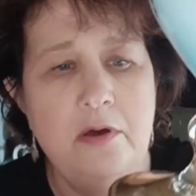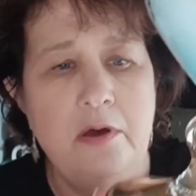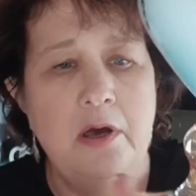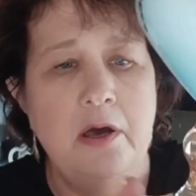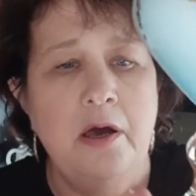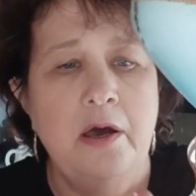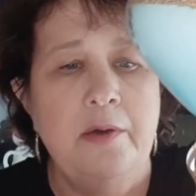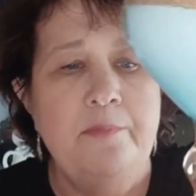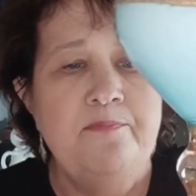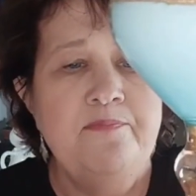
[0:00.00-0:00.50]

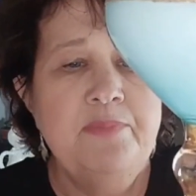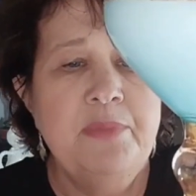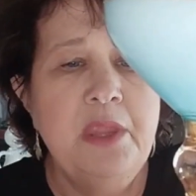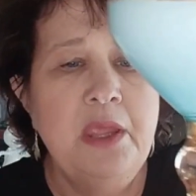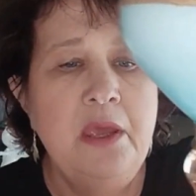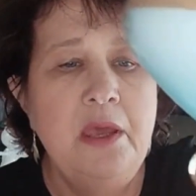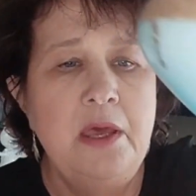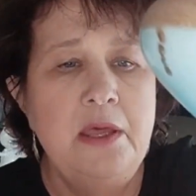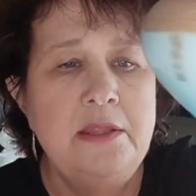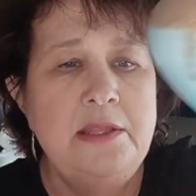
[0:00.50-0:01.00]
Um,
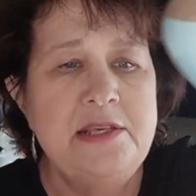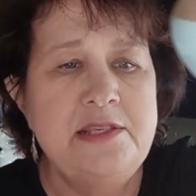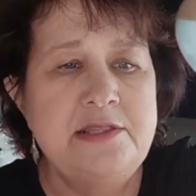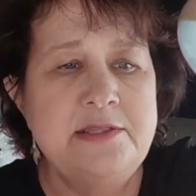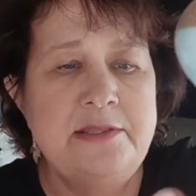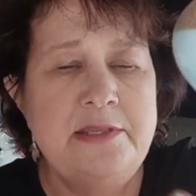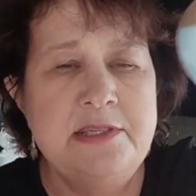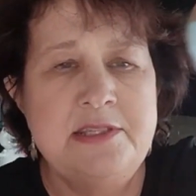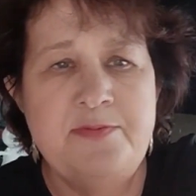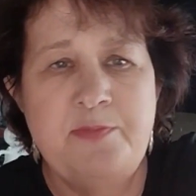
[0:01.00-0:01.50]

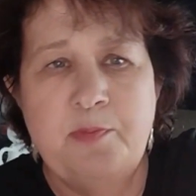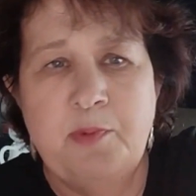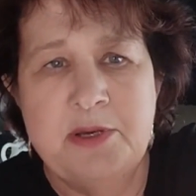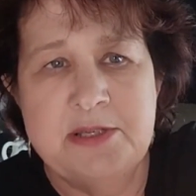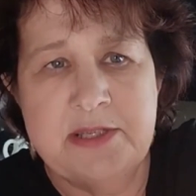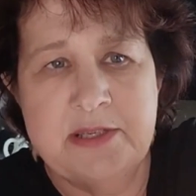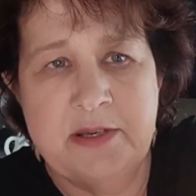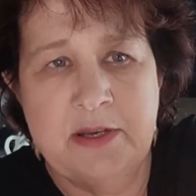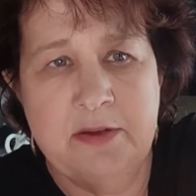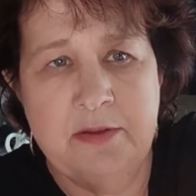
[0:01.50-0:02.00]
this
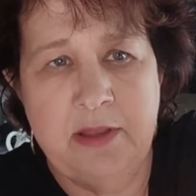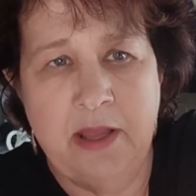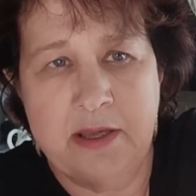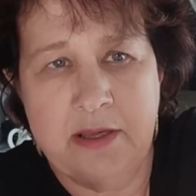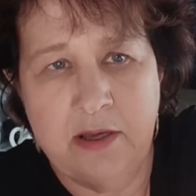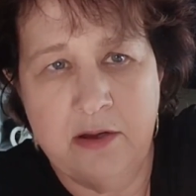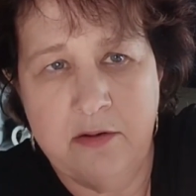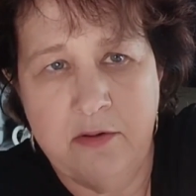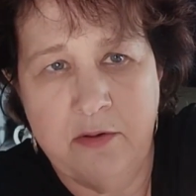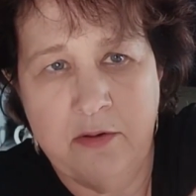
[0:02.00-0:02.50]
was like
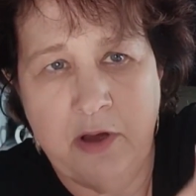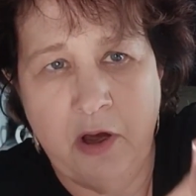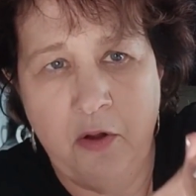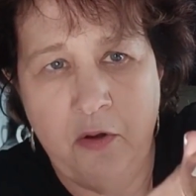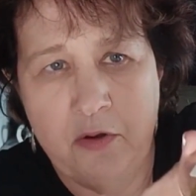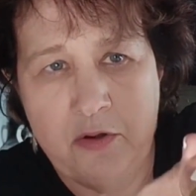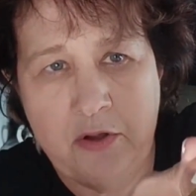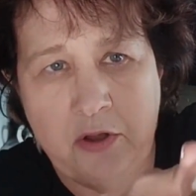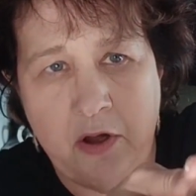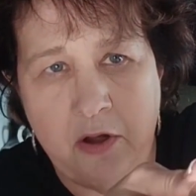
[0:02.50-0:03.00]
a
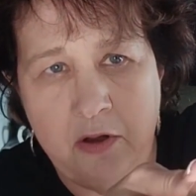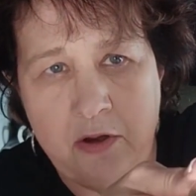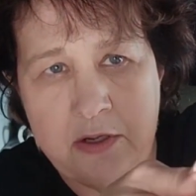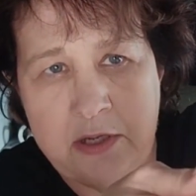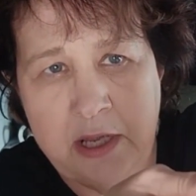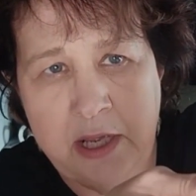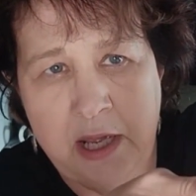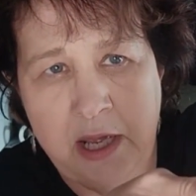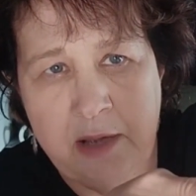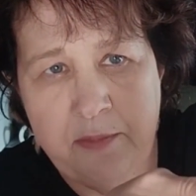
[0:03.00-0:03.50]
gold,
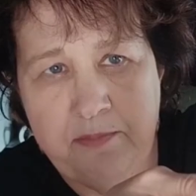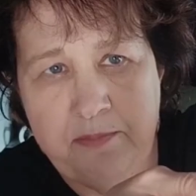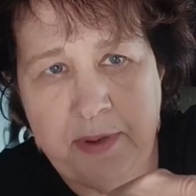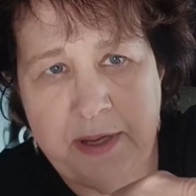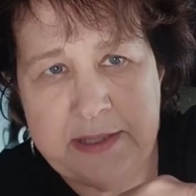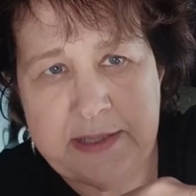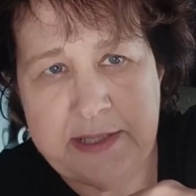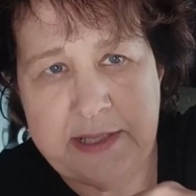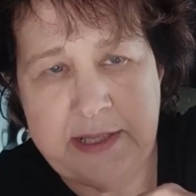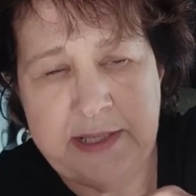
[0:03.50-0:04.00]

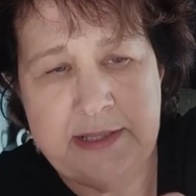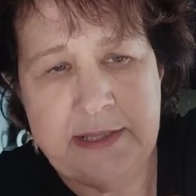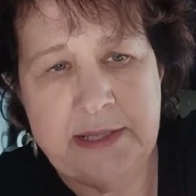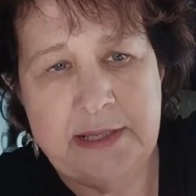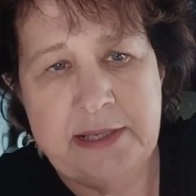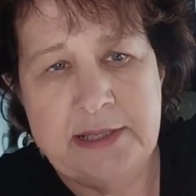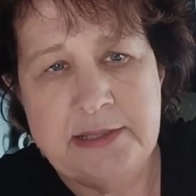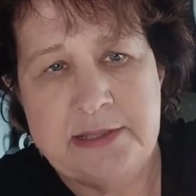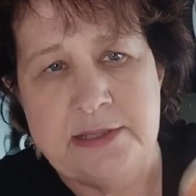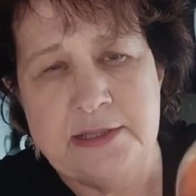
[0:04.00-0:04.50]
but
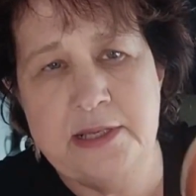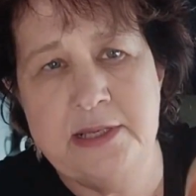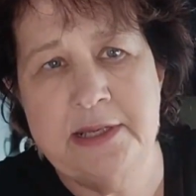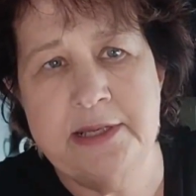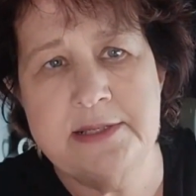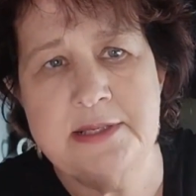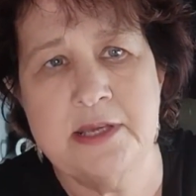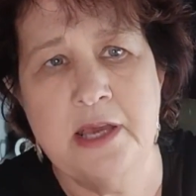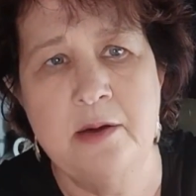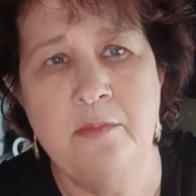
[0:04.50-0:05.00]
it
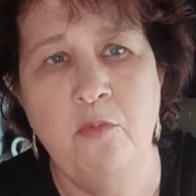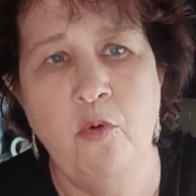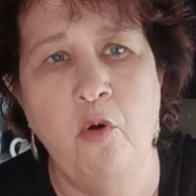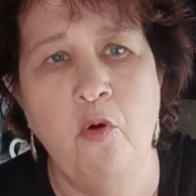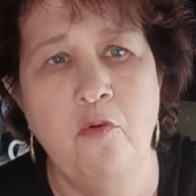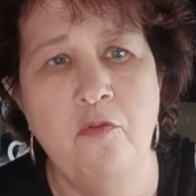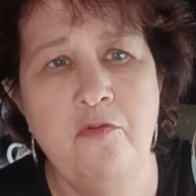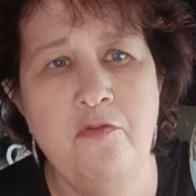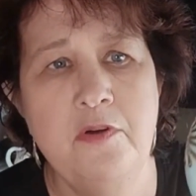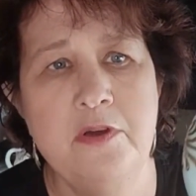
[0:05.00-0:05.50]
has come
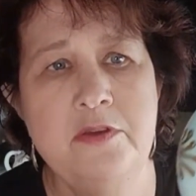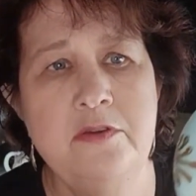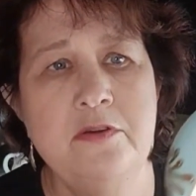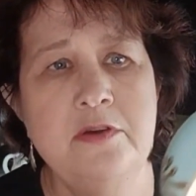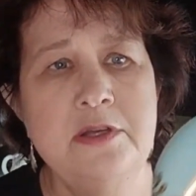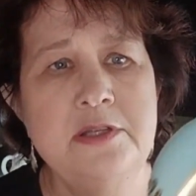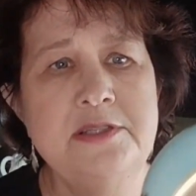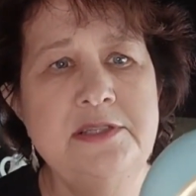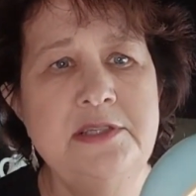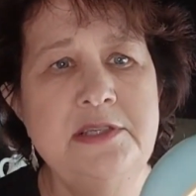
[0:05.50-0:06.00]
off. You
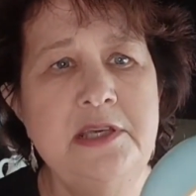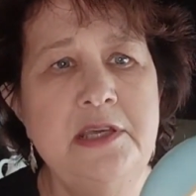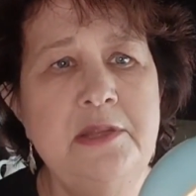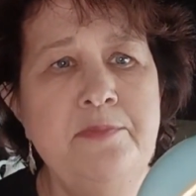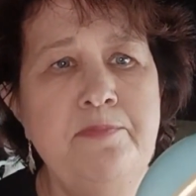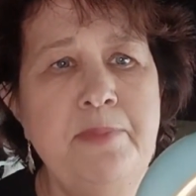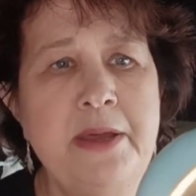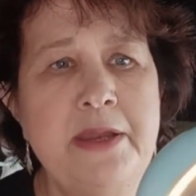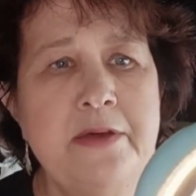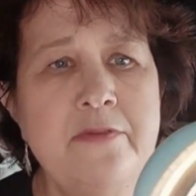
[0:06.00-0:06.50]
can see
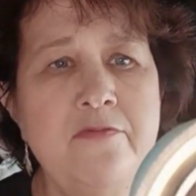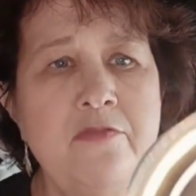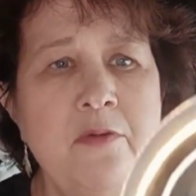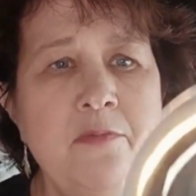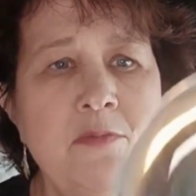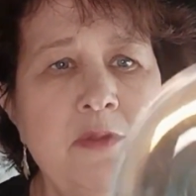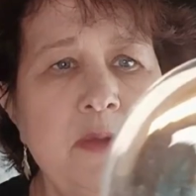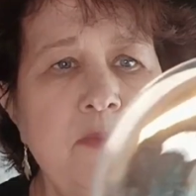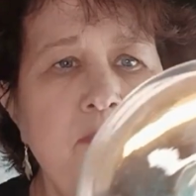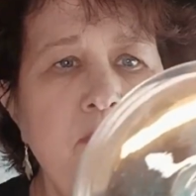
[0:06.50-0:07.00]
it better
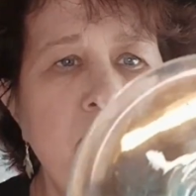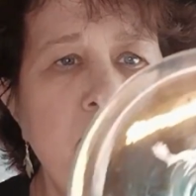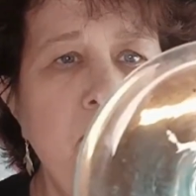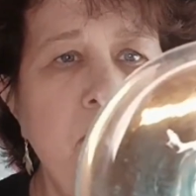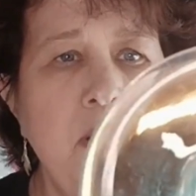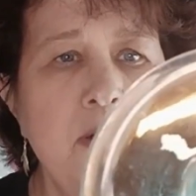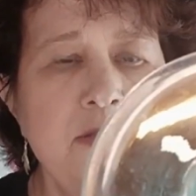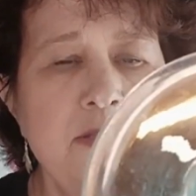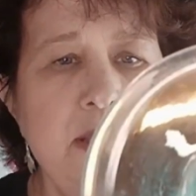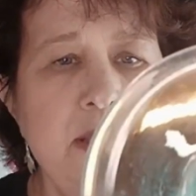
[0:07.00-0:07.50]
from the
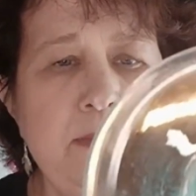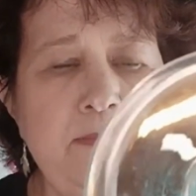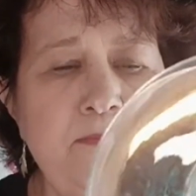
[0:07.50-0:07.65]
bottom.